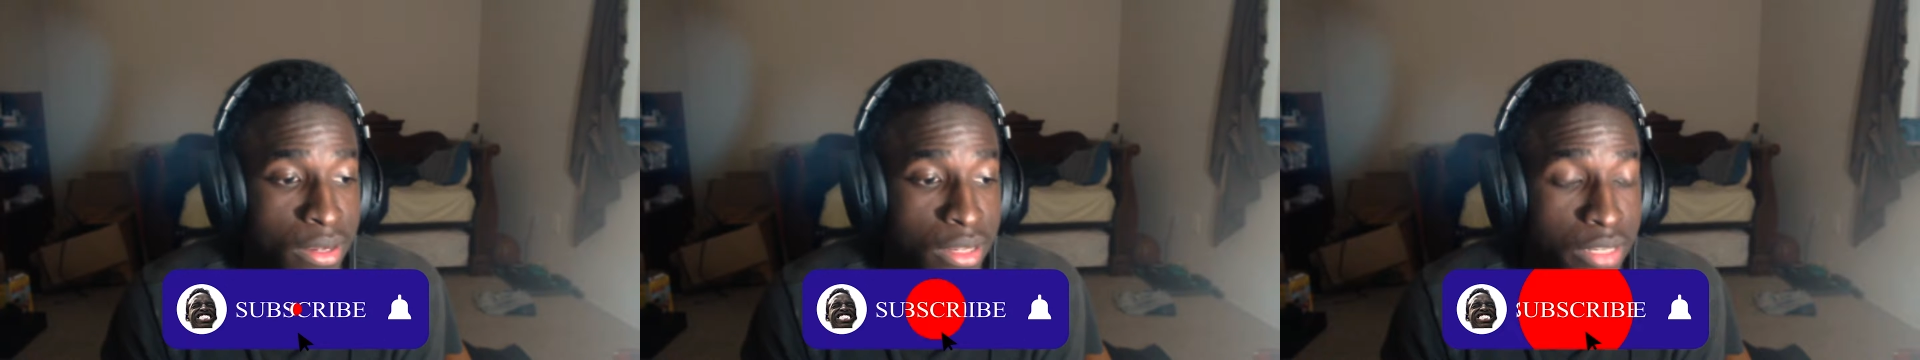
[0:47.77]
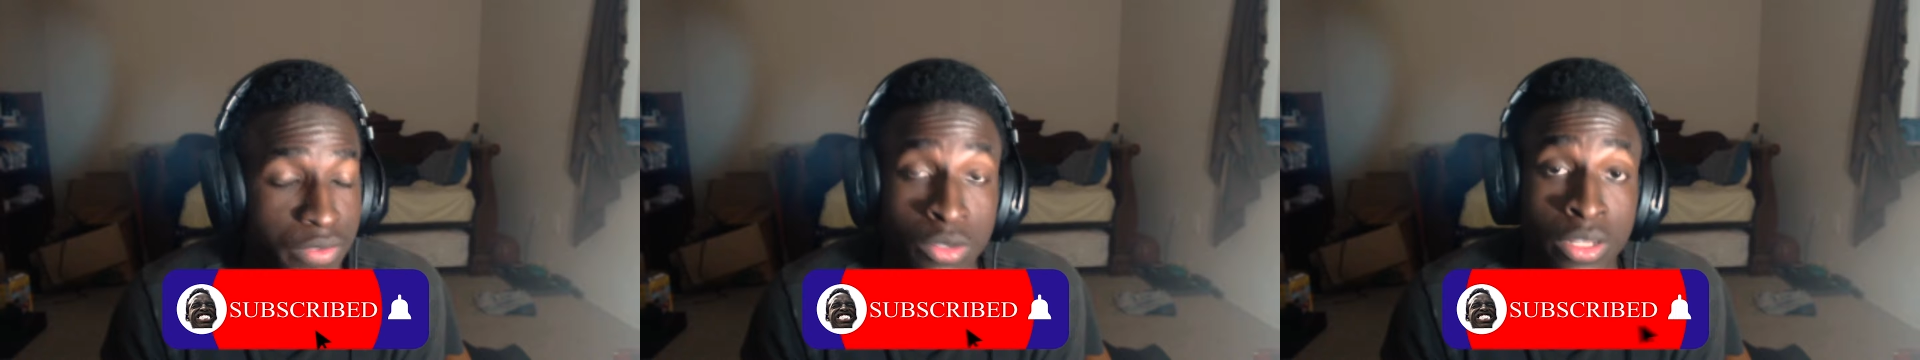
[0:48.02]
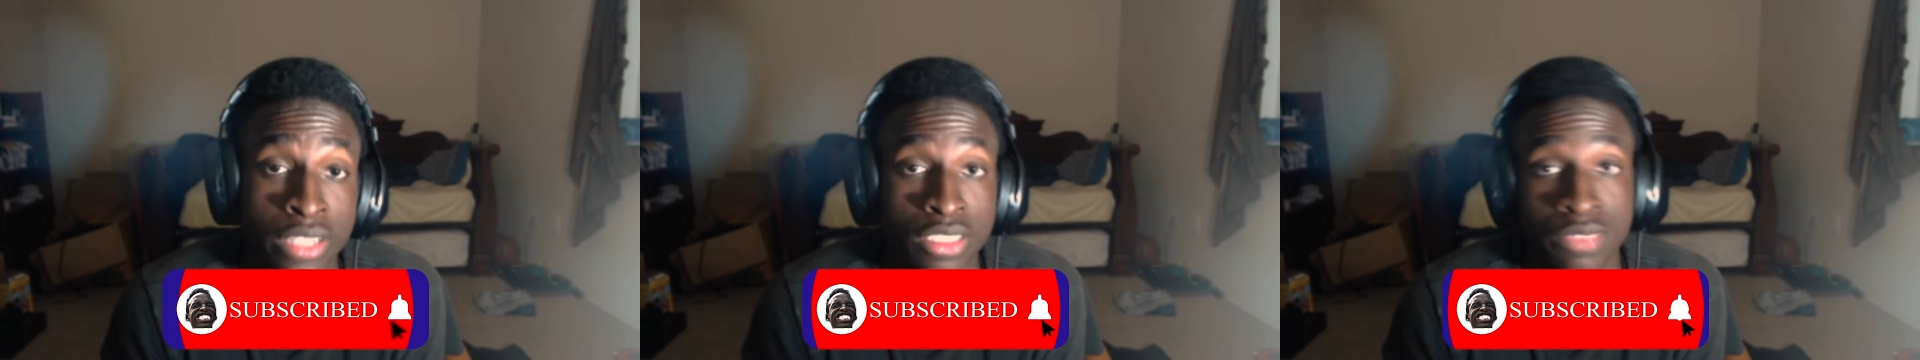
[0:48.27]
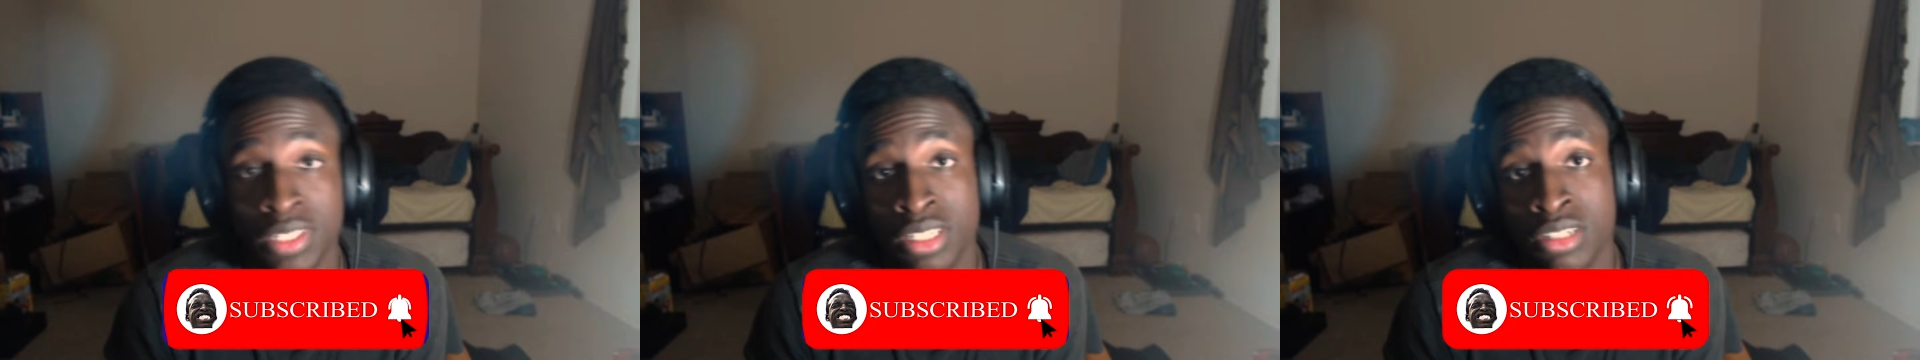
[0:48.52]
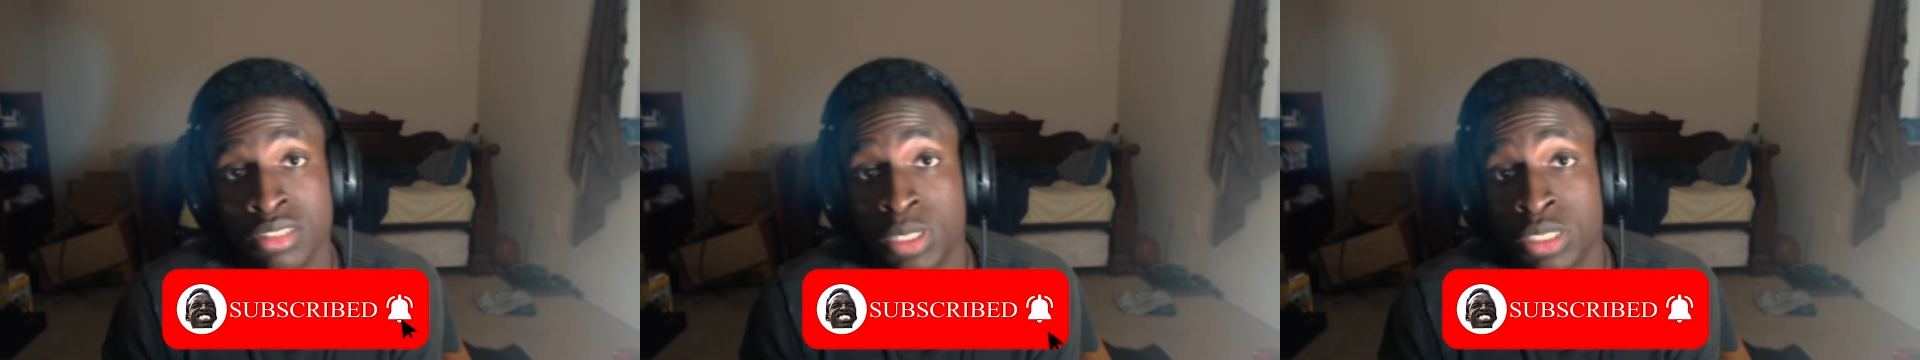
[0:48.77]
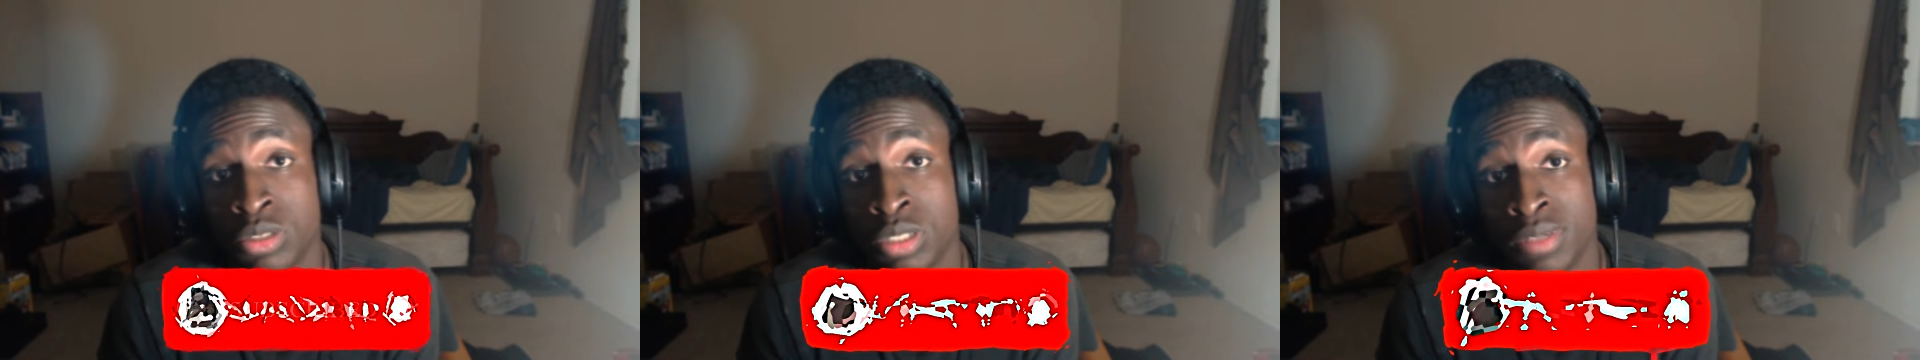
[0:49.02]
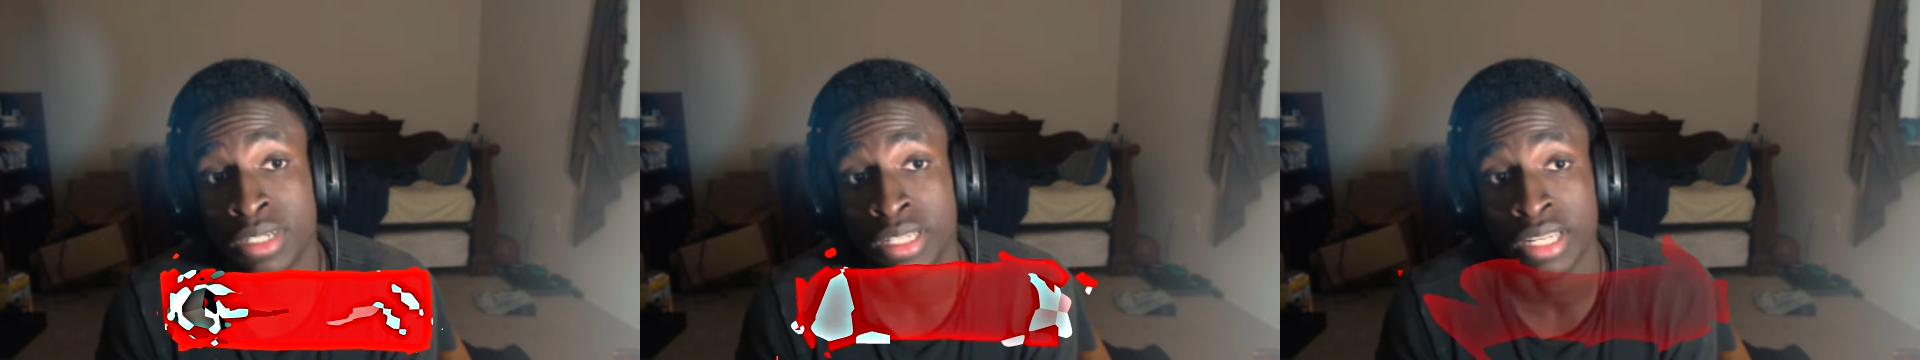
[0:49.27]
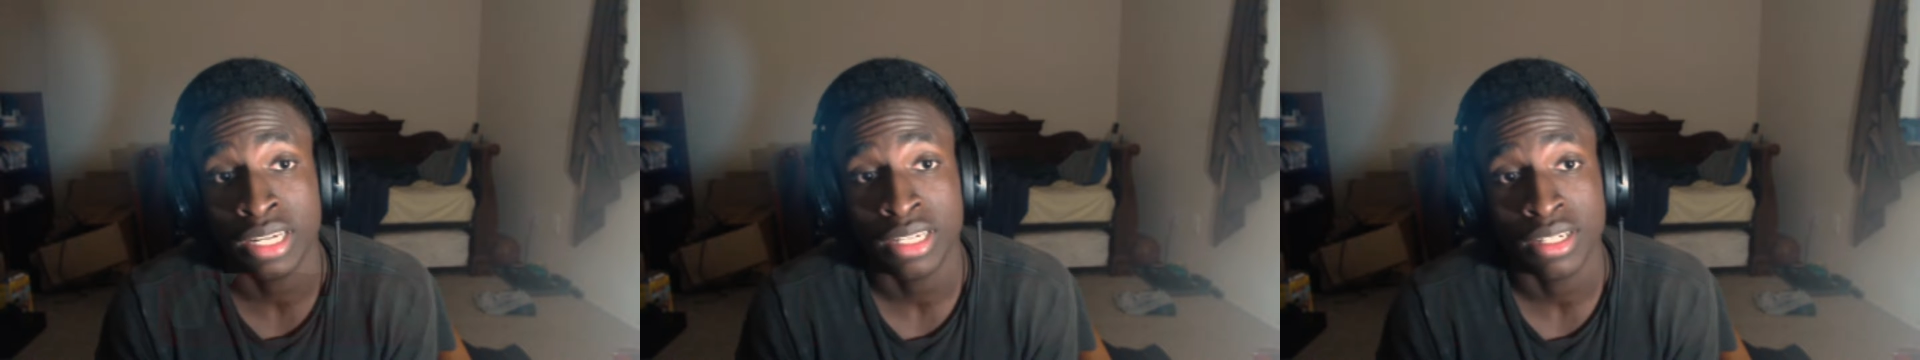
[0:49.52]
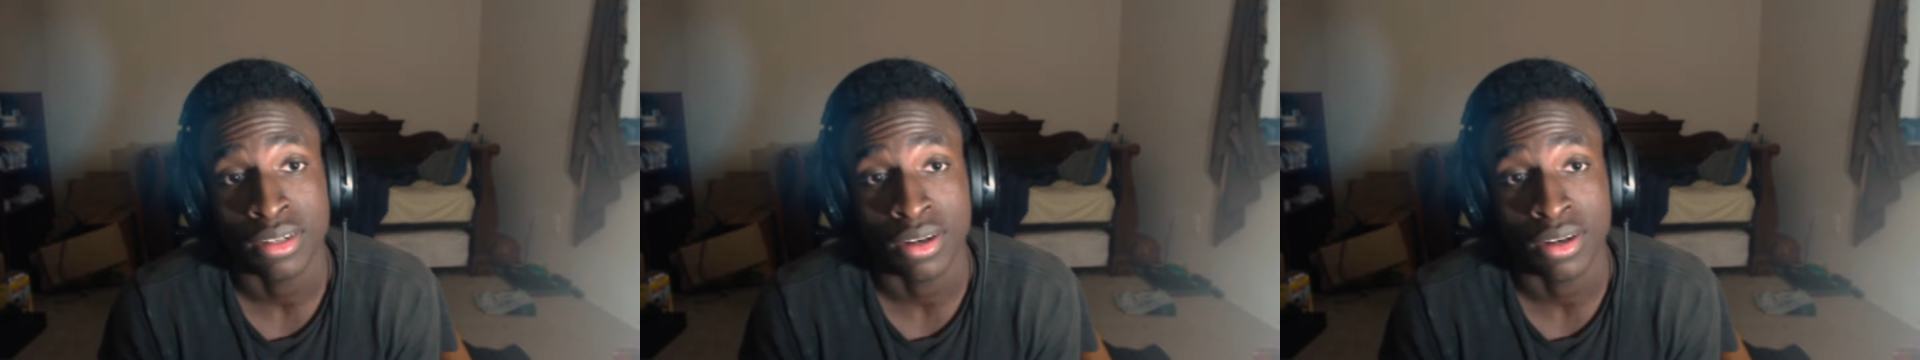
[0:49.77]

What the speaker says: If you do like these videos, make sure you give it a like.